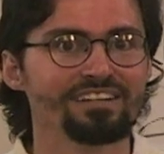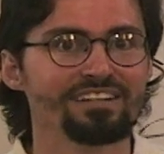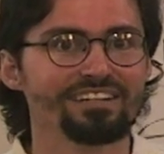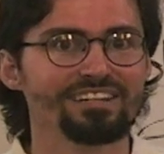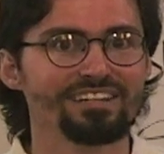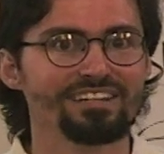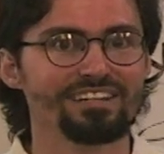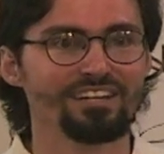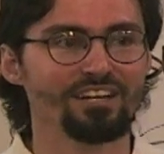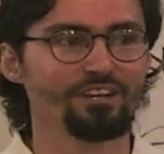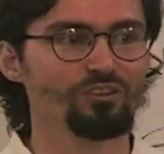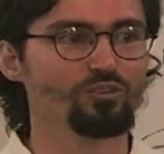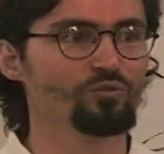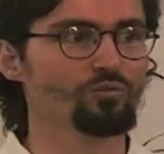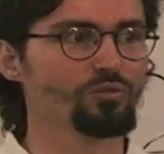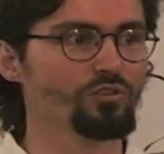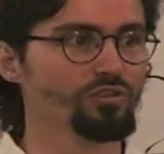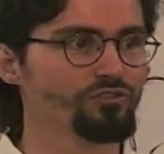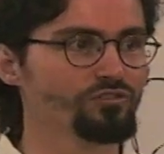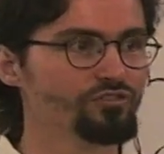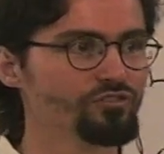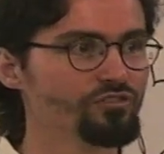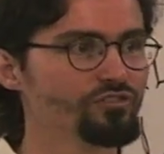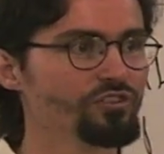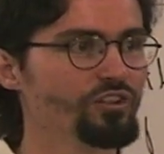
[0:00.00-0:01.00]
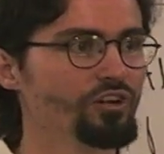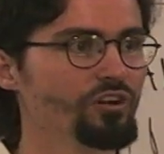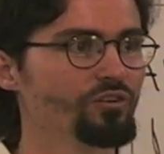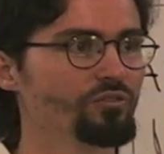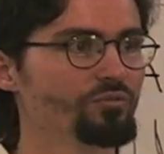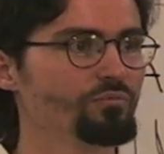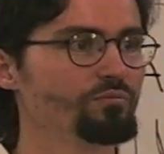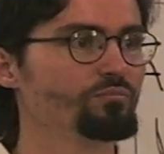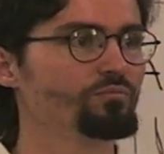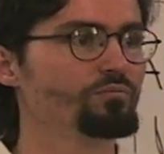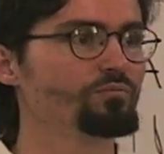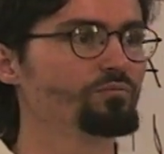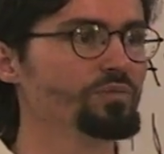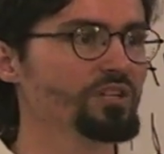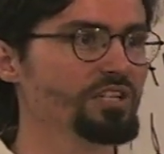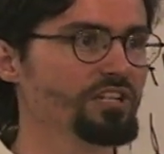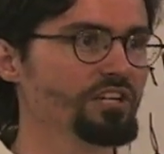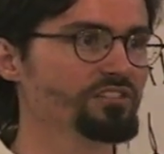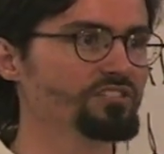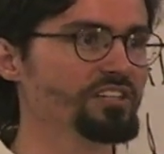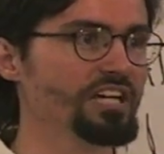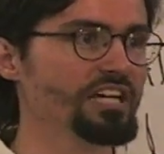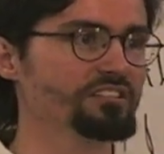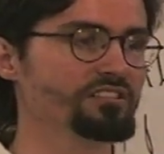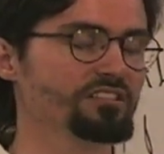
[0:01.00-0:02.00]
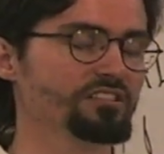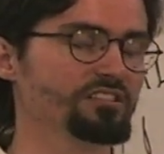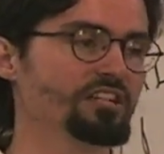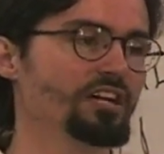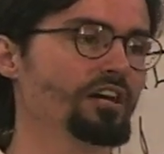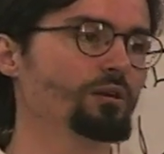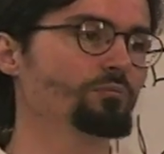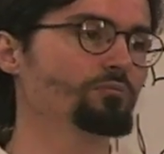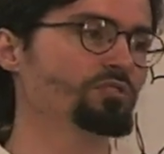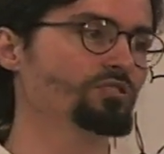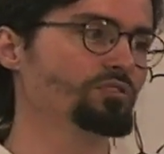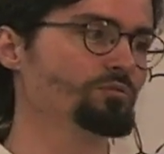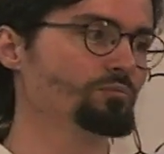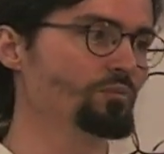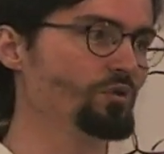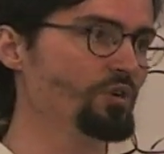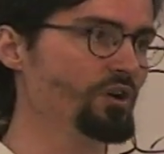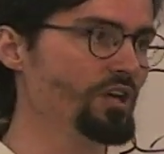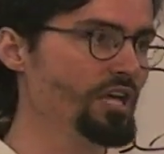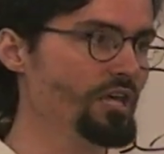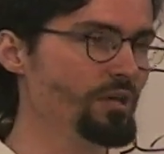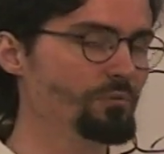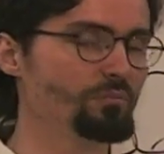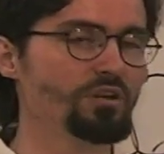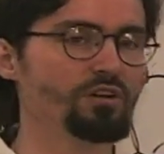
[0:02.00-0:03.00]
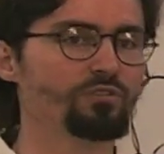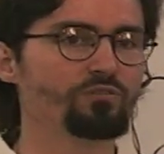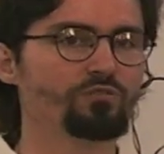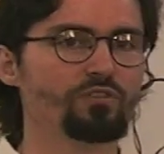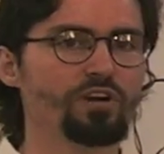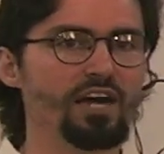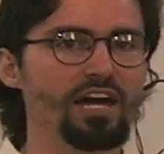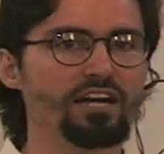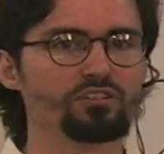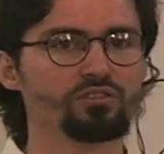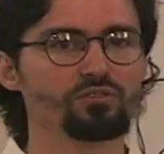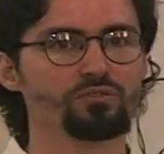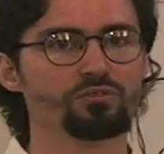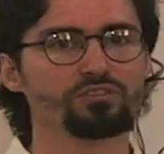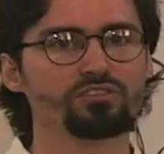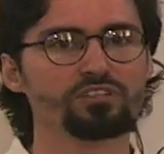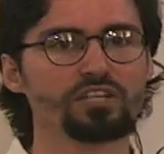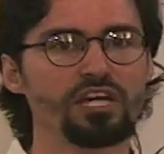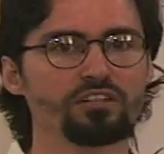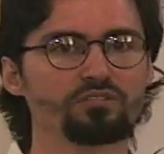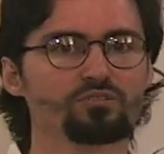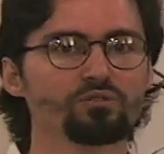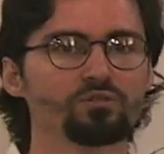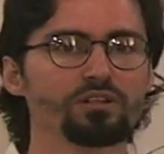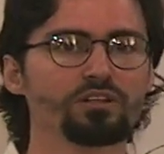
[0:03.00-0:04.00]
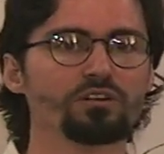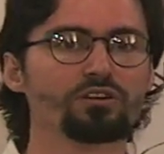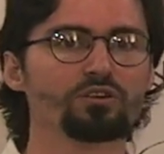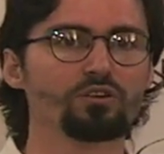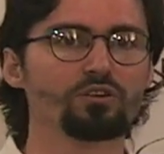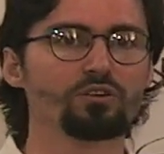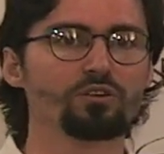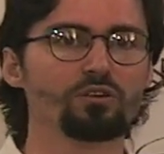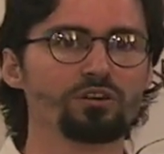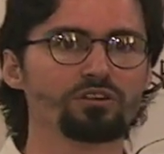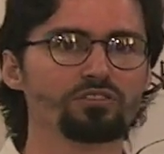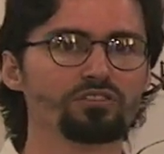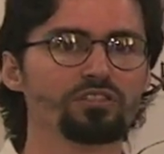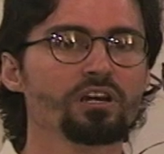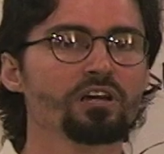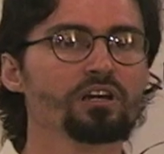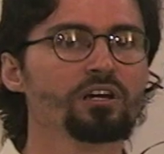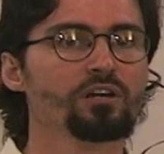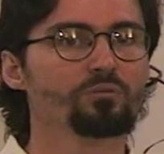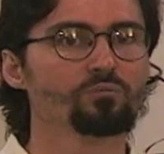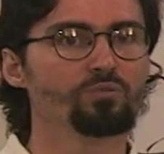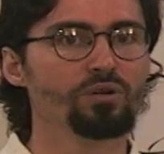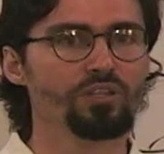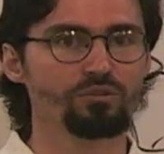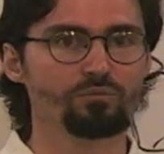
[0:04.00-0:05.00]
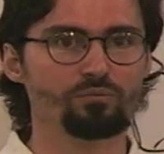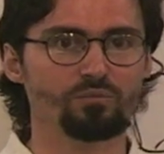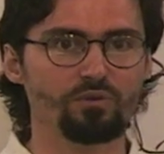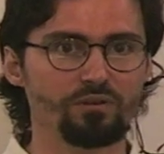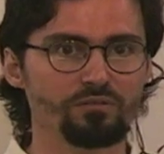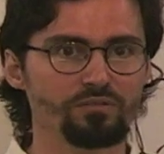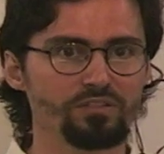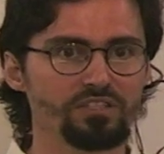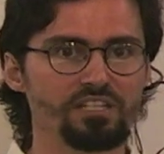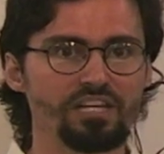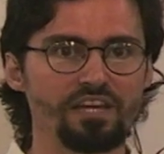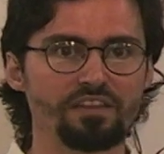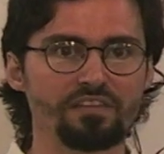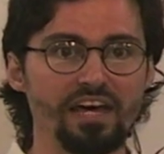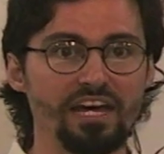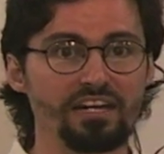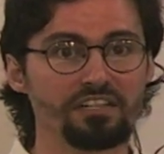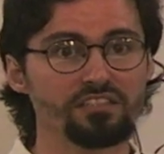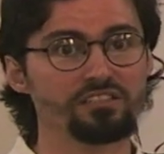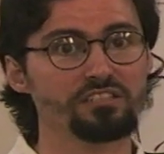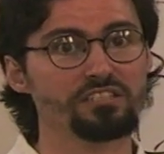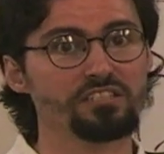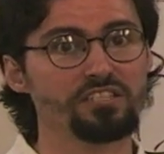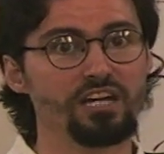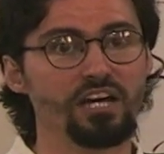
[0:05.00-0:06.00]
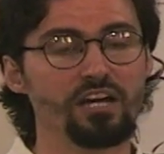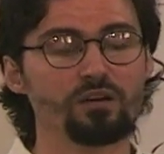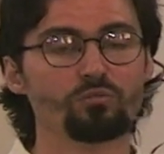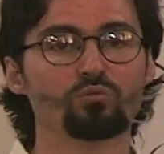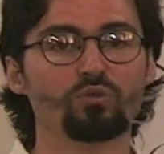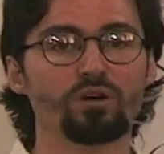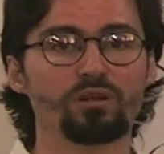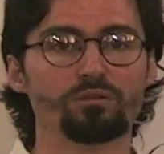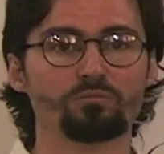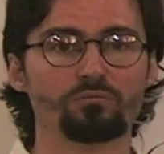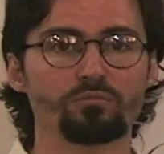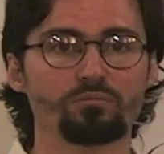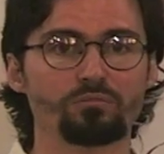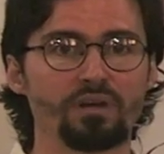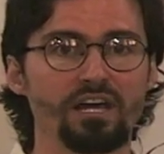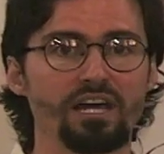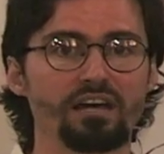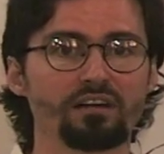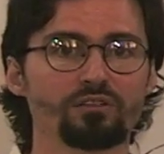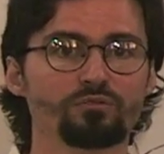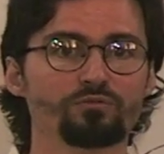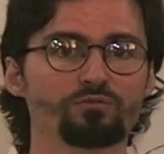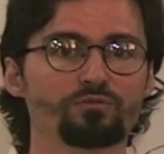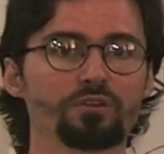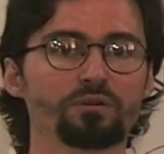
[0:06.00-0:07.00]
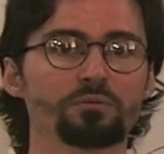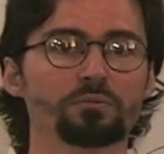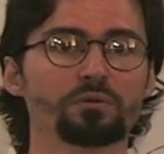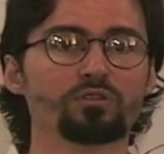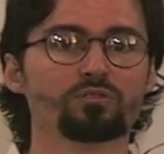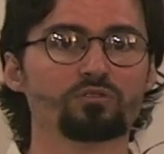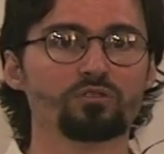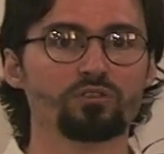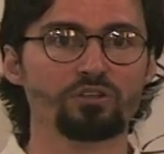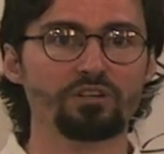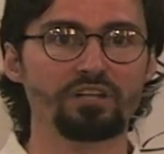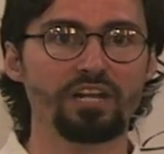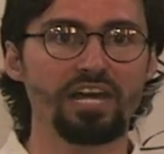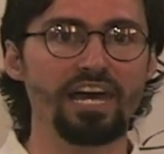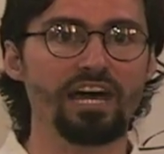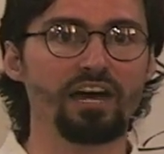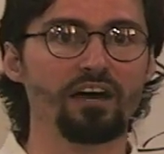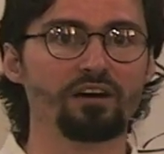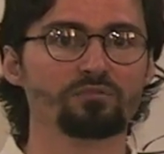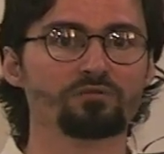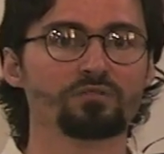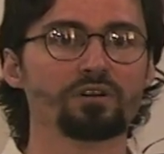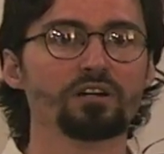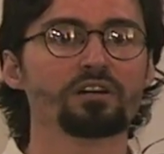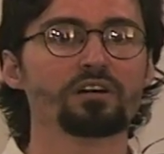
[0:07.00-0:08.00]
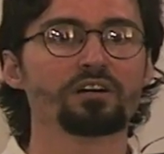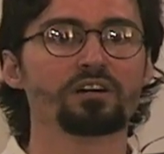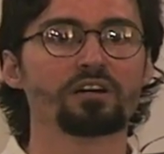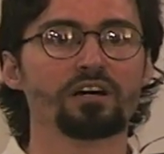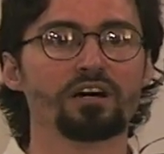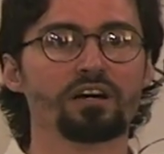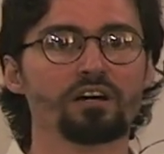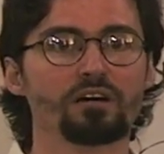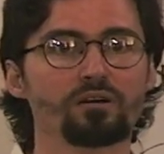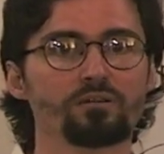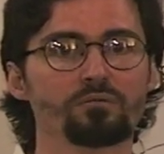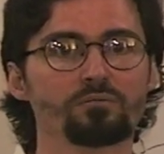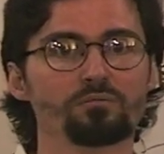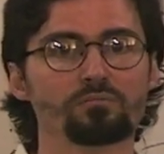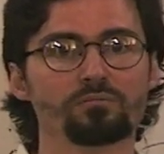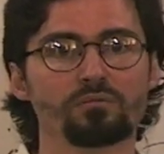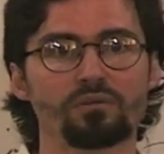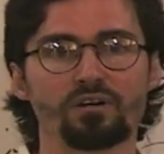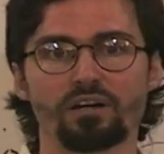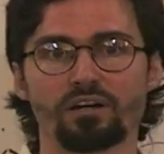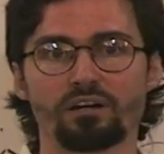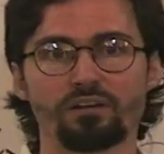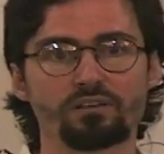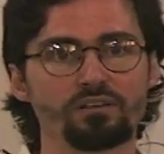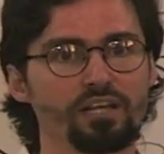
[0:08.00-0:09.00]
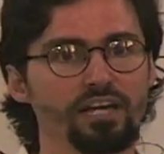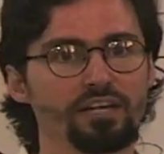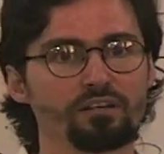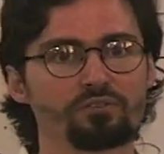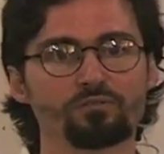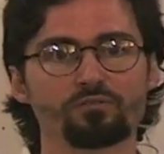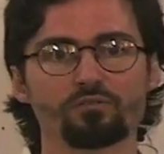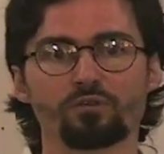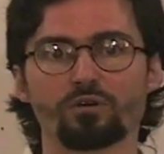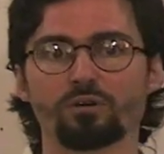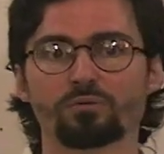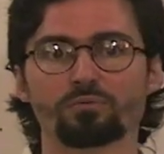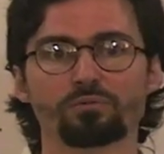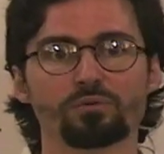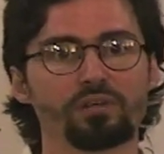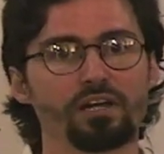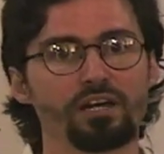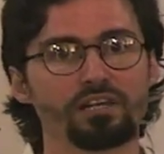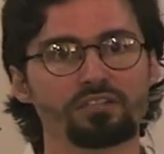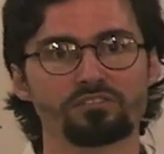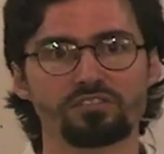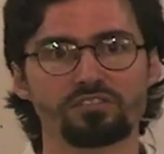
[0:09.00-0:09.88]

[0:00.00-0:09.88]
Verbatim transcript: In other words, don't, because that's a time that's prohibited for actual sexual intercourse. But the Prophet said that is a time when male and female could have um, uh, like foreplay,